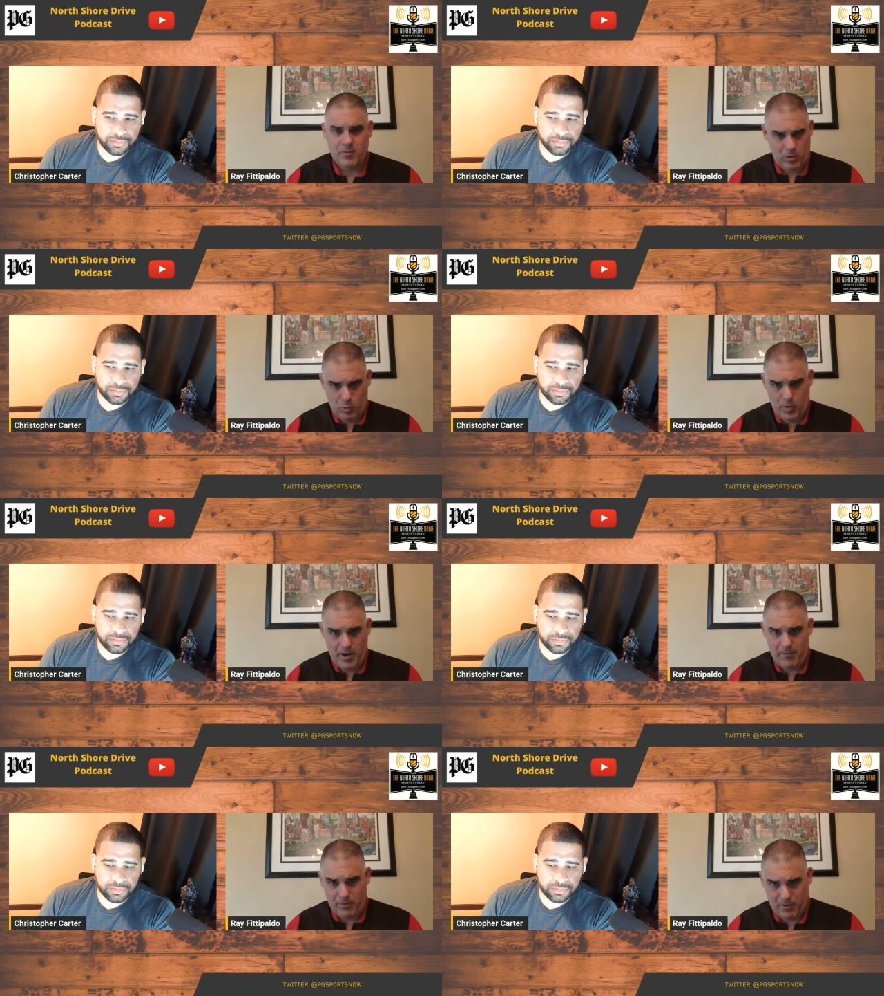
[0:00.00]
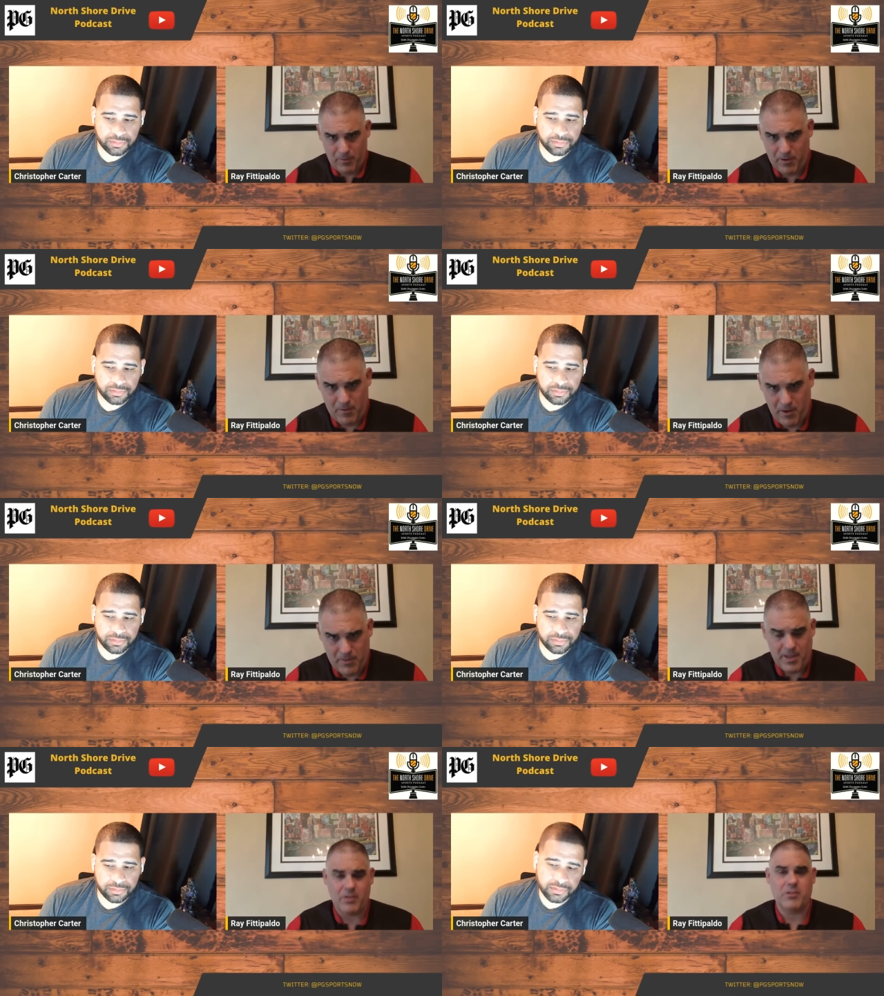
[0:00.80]
Speaker 1: or whatever, on
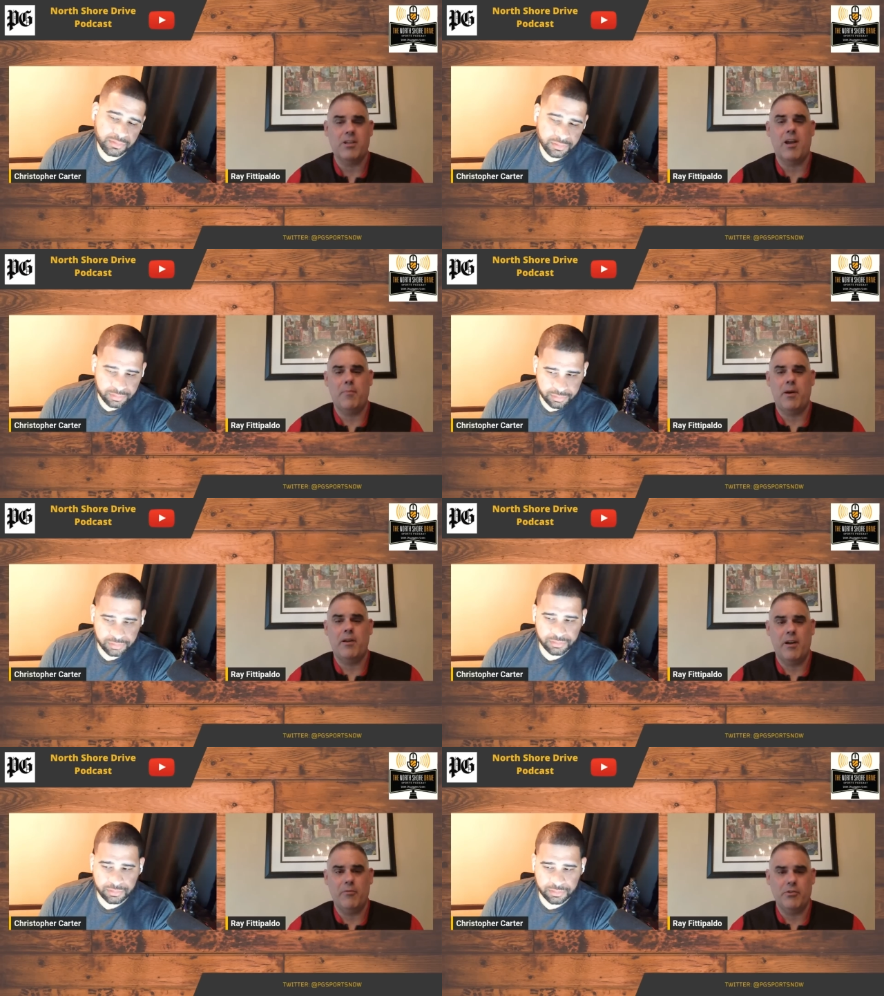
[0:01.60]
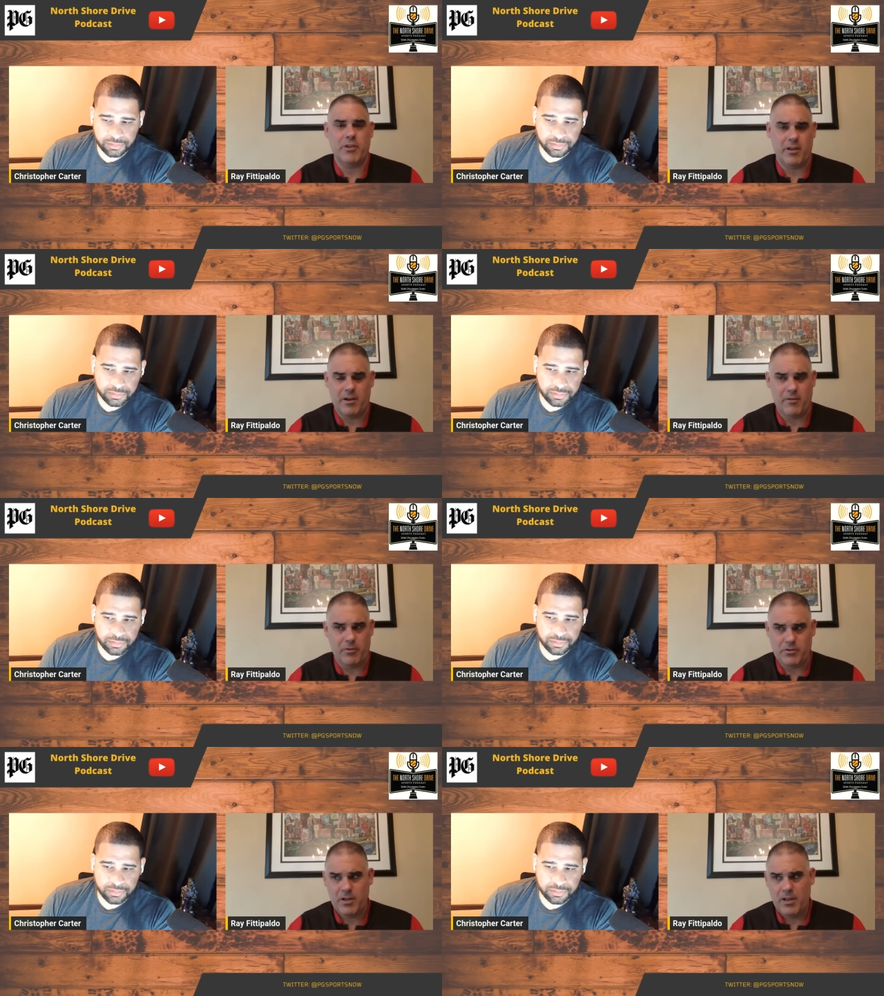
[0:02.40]
the outside, punt coverage, kick
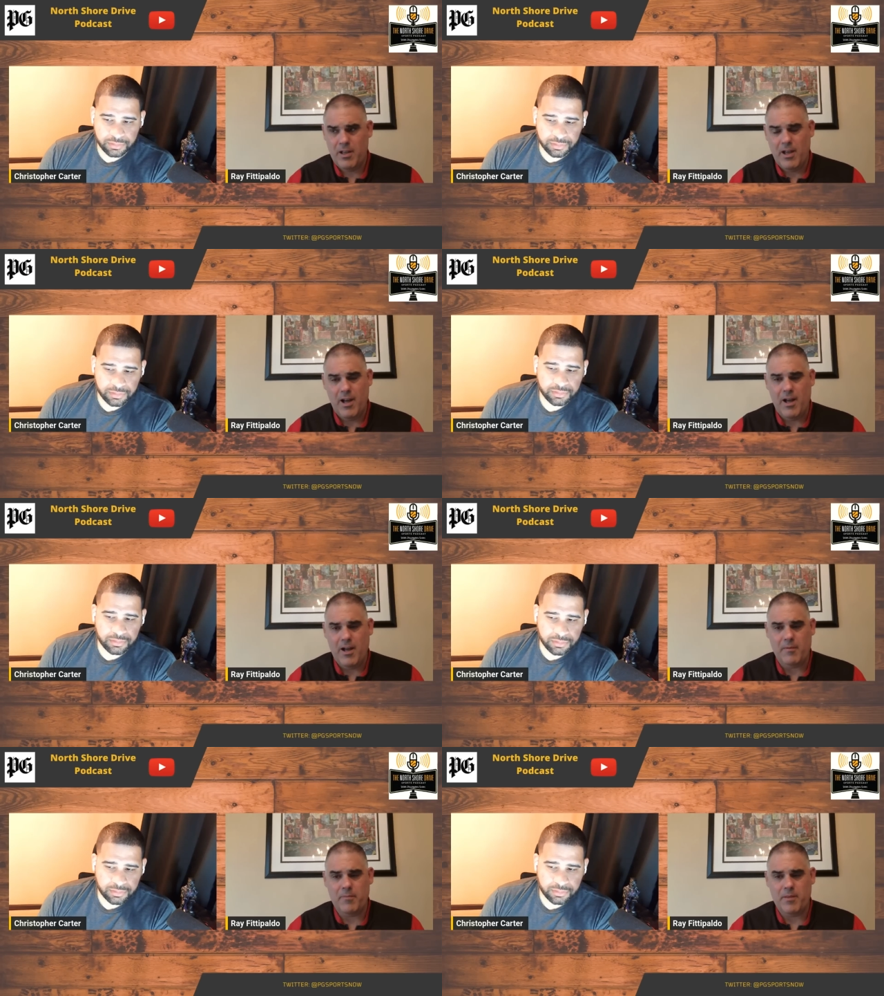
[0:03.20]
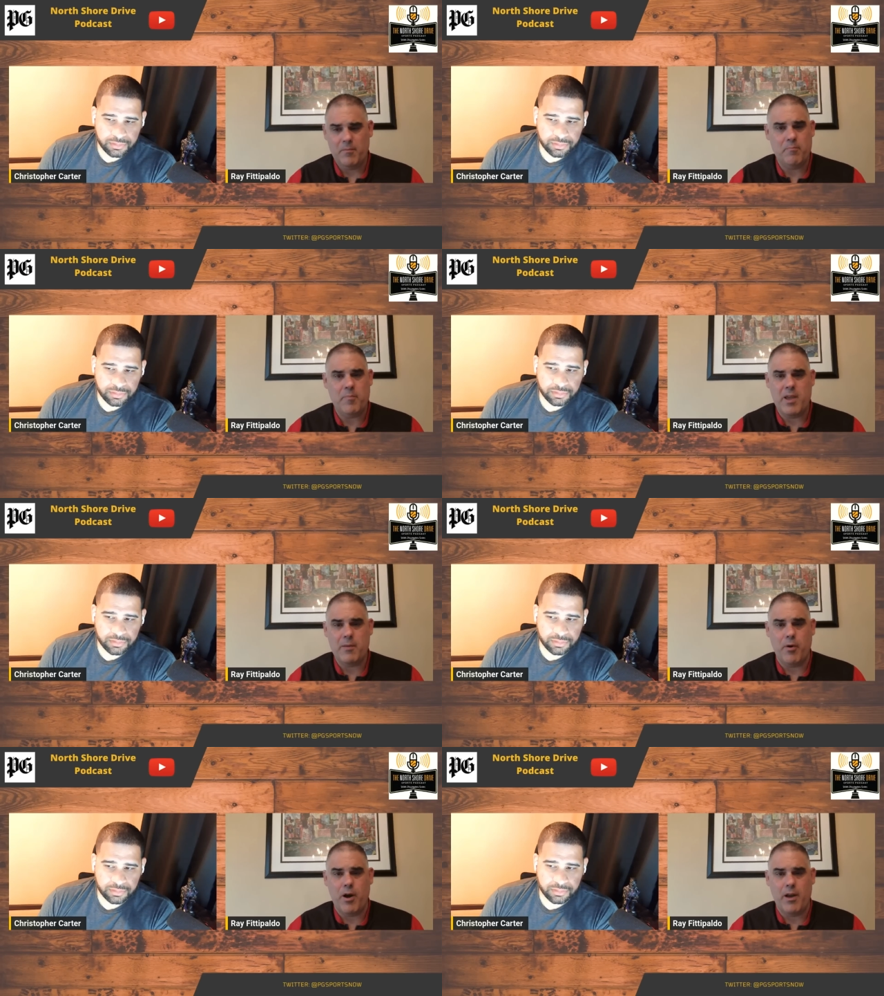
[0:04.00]
coverage, um,
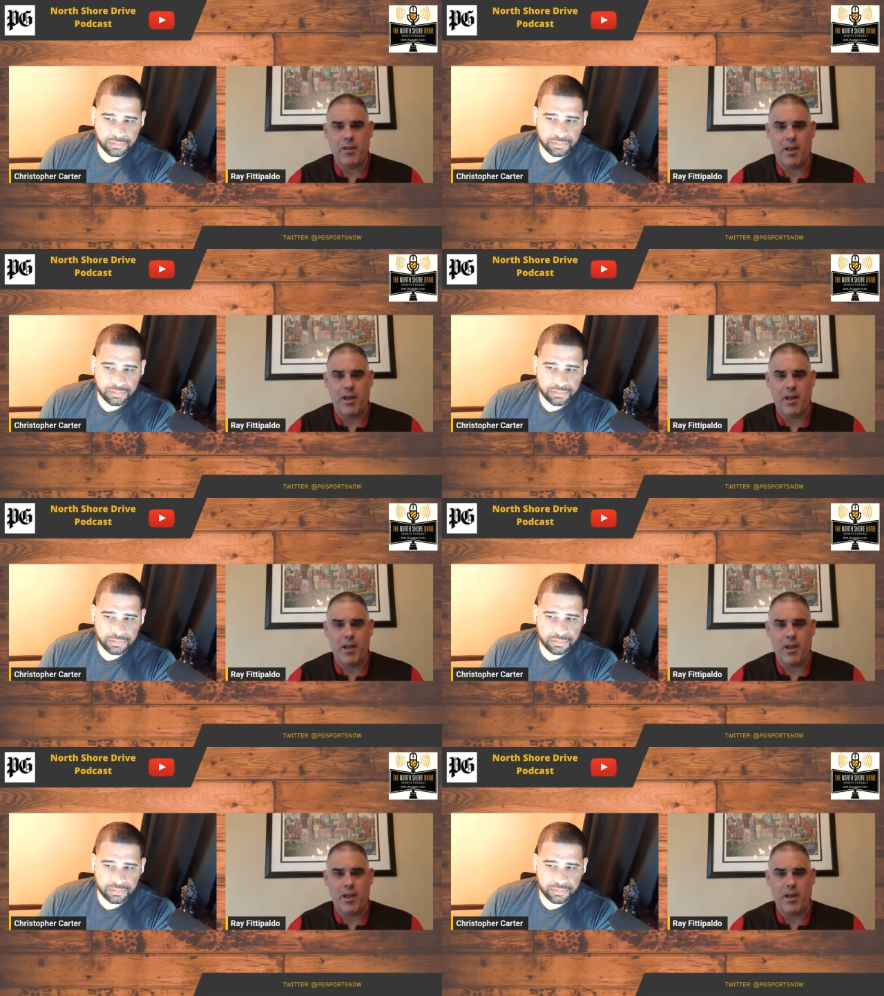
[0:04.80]
big body.